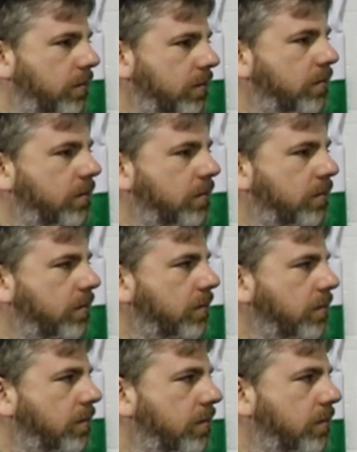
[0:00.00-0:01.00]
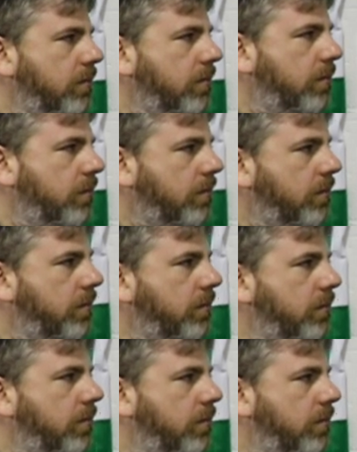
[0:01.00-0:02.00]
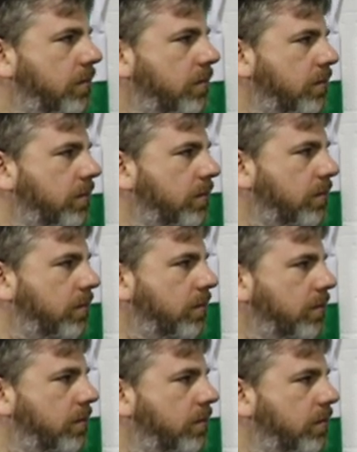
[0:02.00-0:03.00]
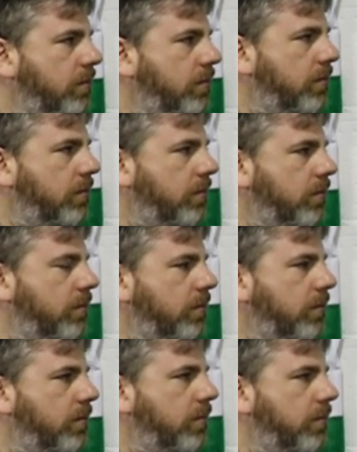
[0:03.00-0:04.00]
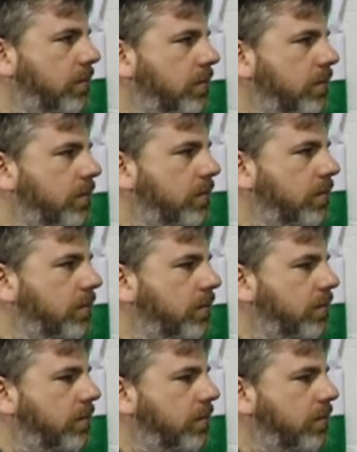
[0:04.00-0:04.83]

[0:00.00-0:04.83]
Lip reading: This person isn't speaking.